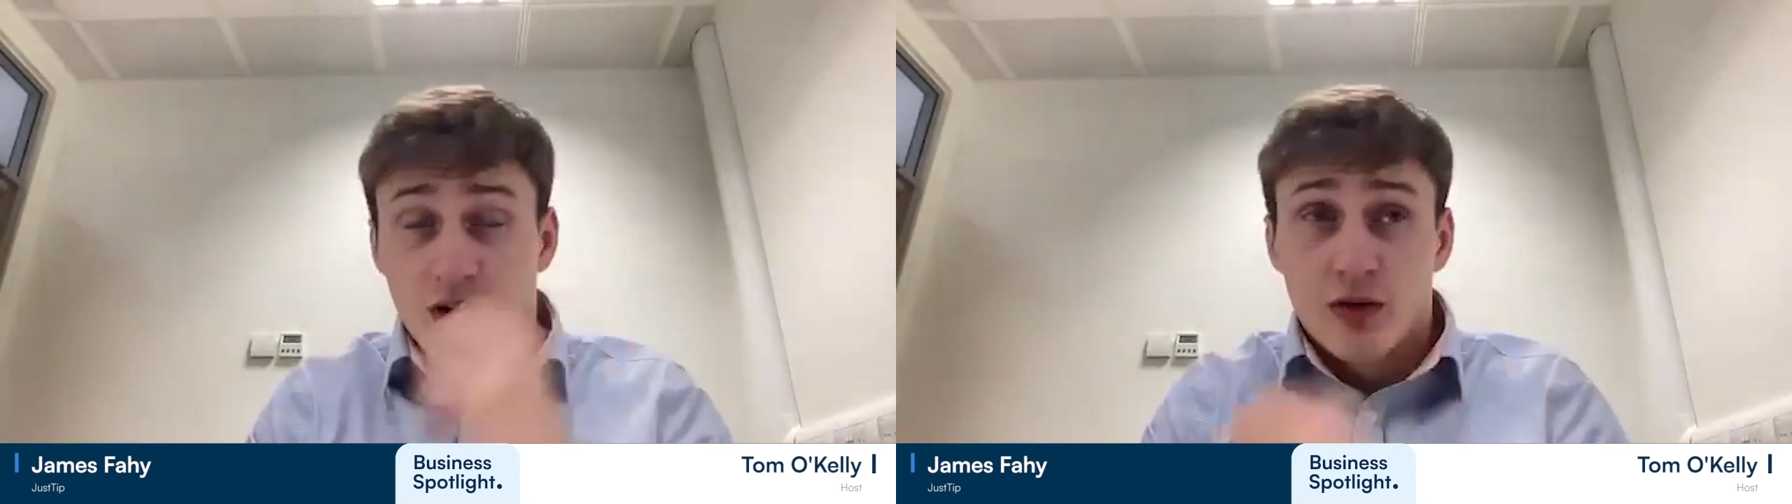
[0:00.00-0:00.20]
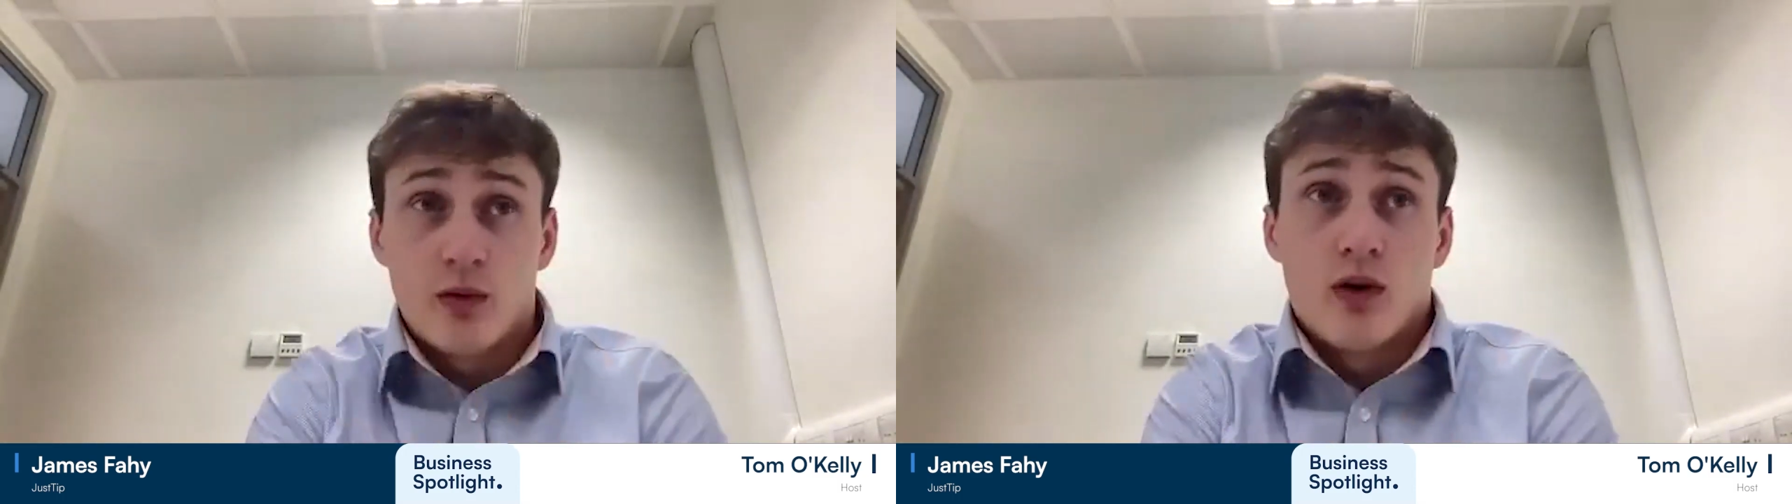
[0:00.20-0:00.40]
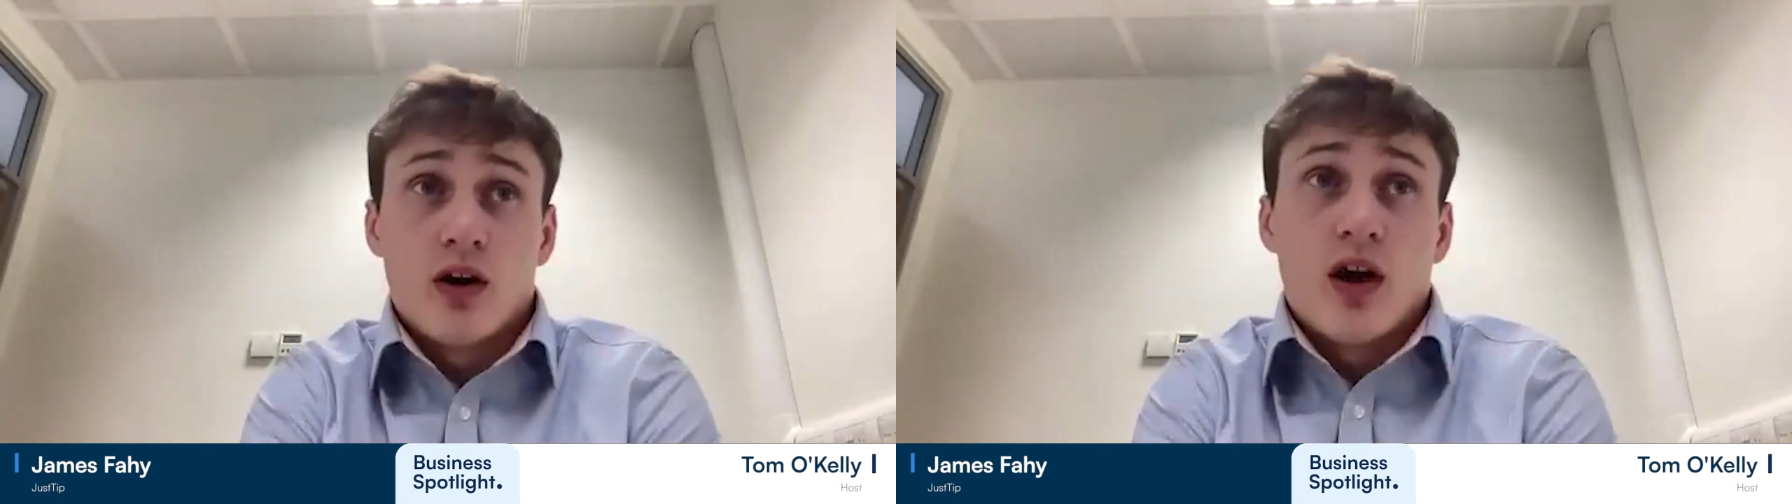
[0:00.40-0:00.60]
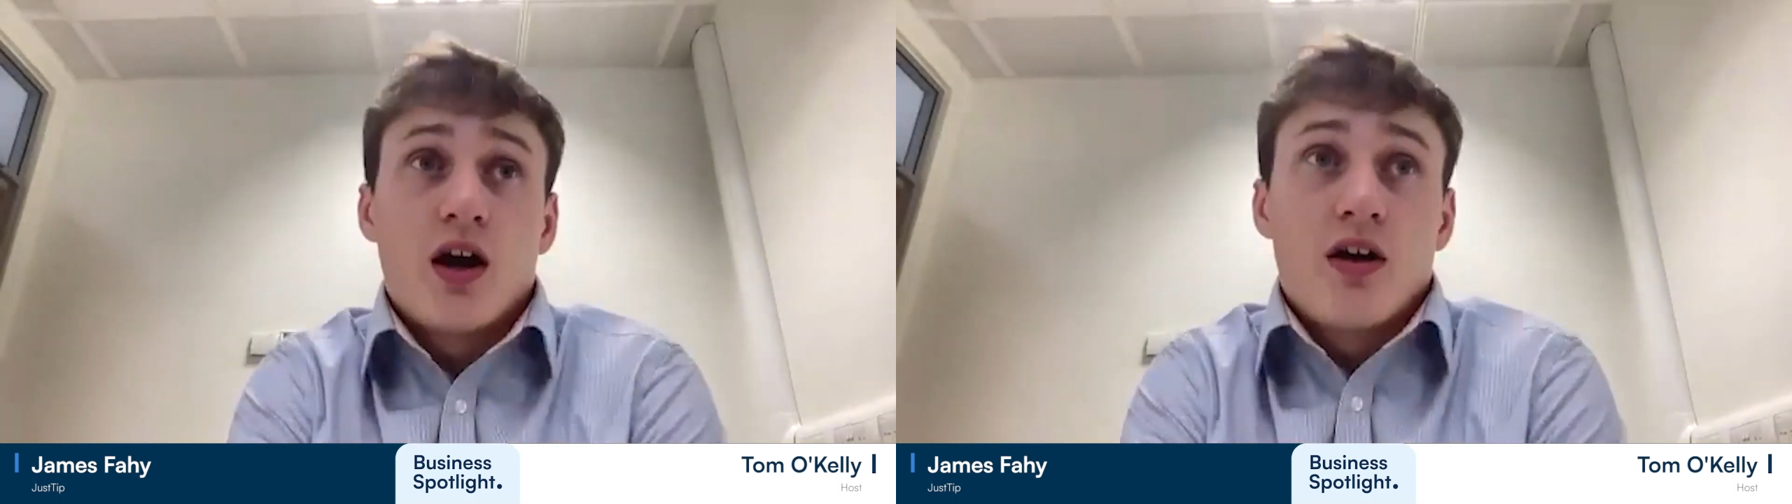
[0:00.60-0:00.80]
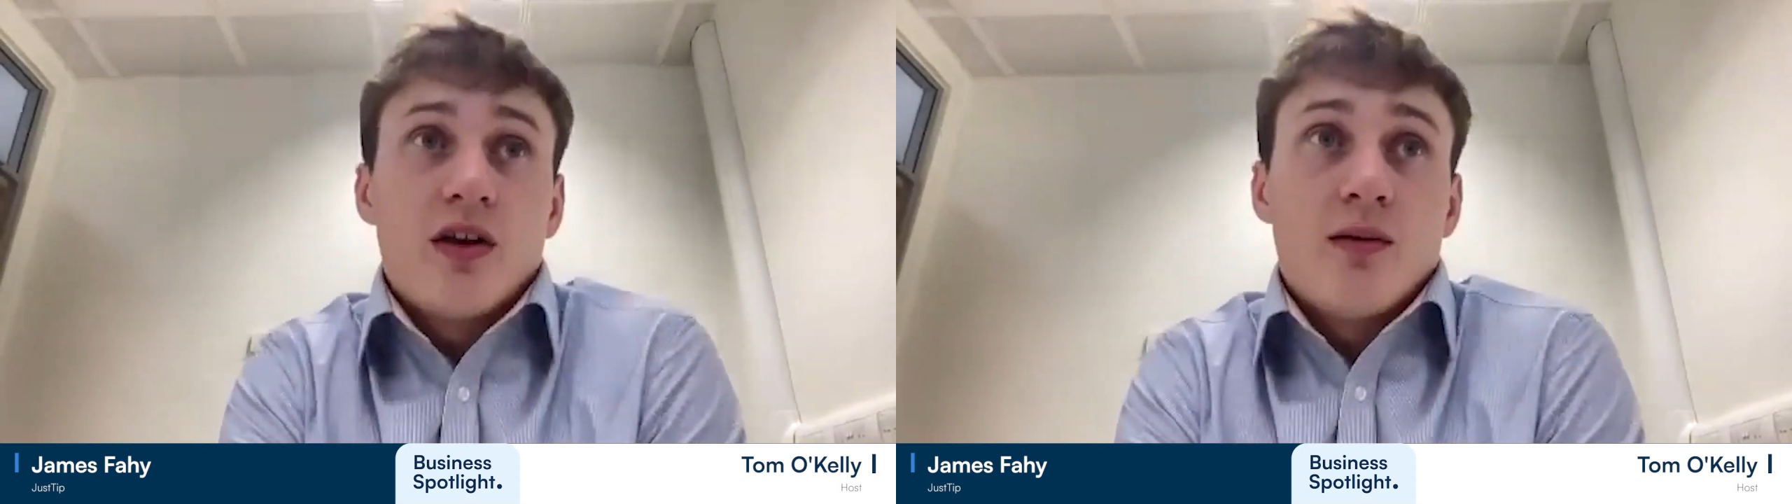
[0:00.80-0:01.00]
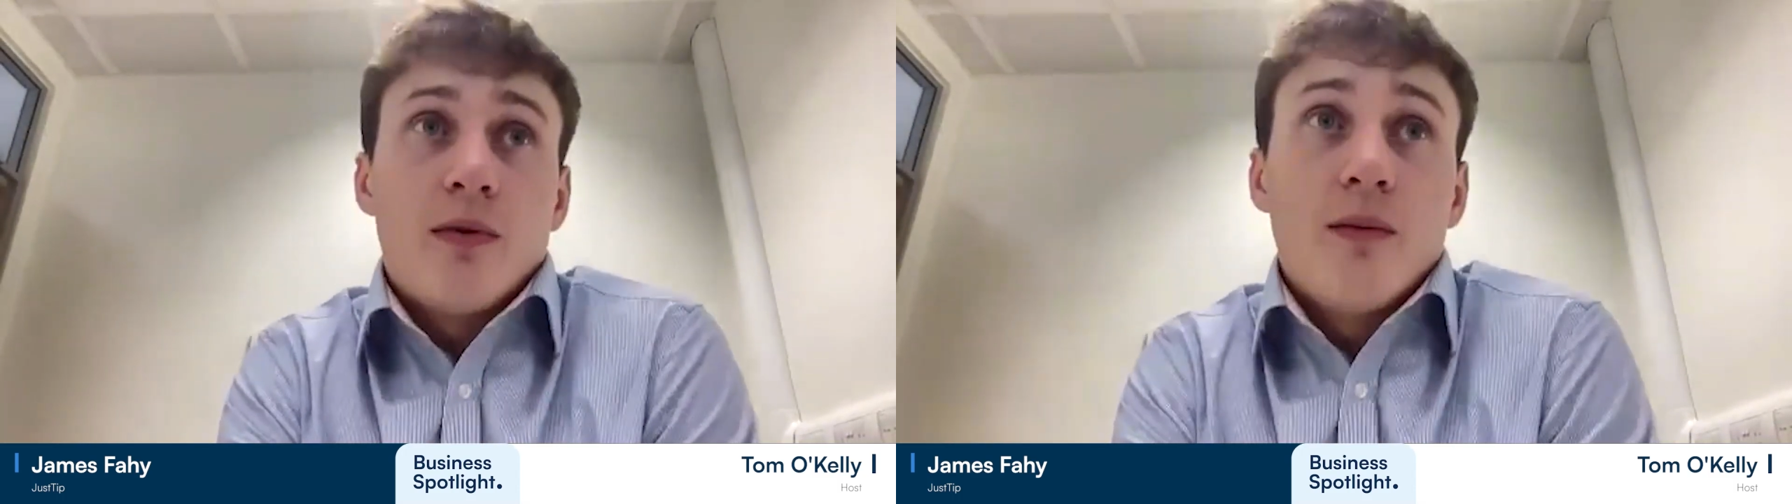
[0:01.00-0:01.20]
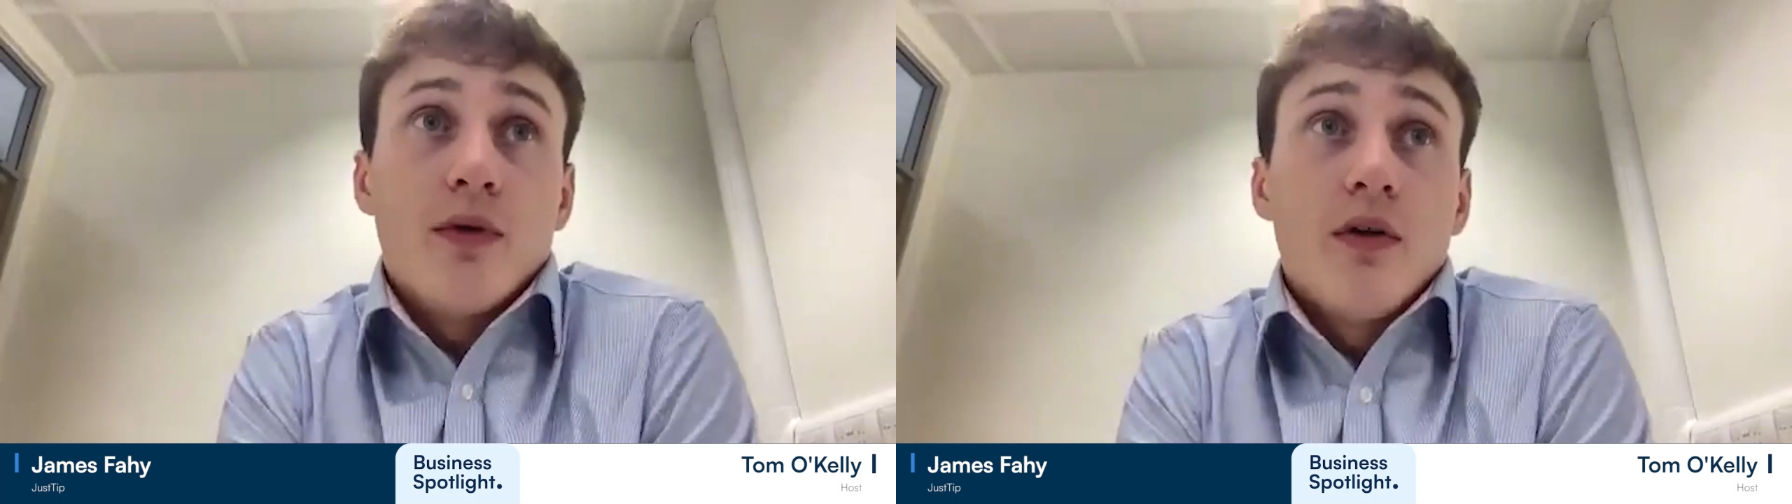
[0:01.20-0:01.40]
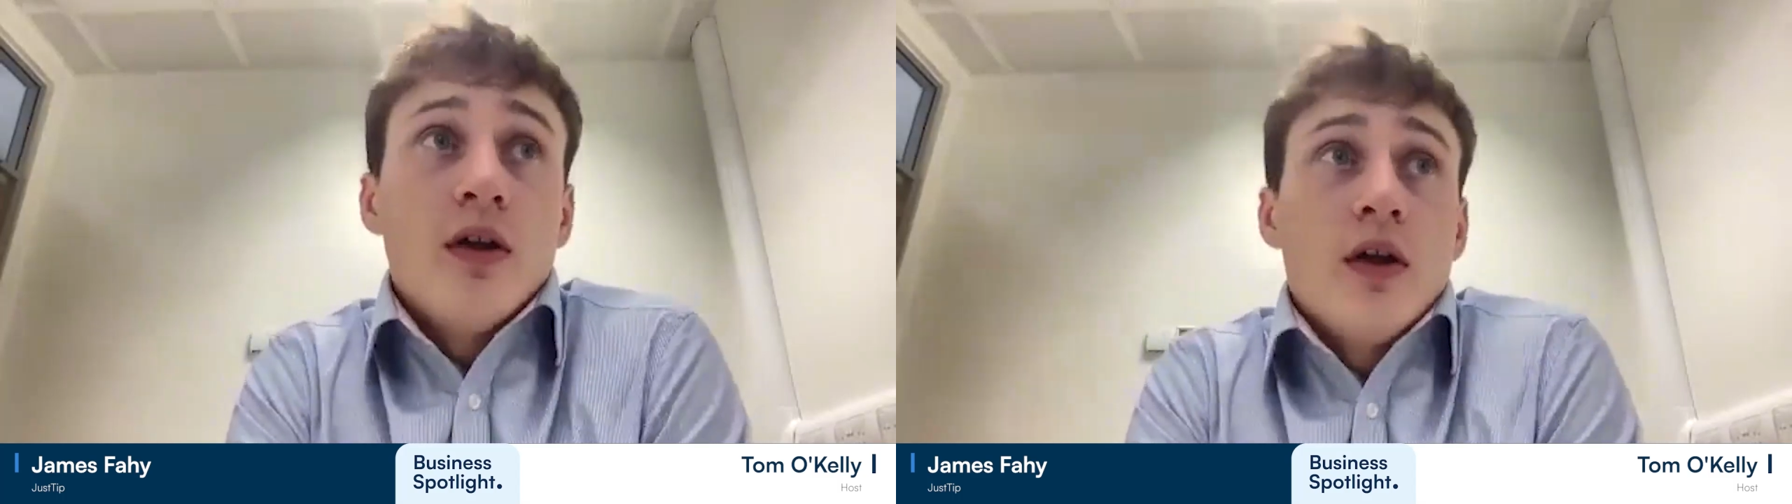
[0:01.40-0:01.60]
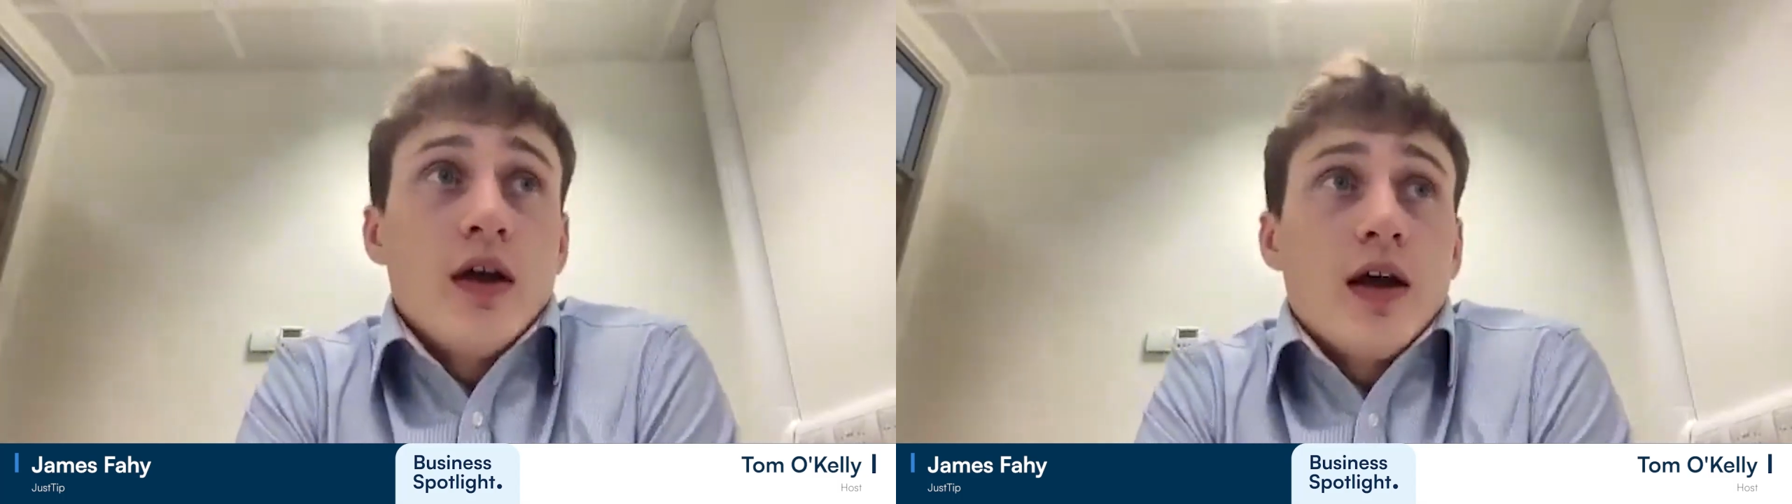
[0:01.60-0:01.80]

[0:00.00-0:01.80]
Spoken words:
2021, I hired a team of people.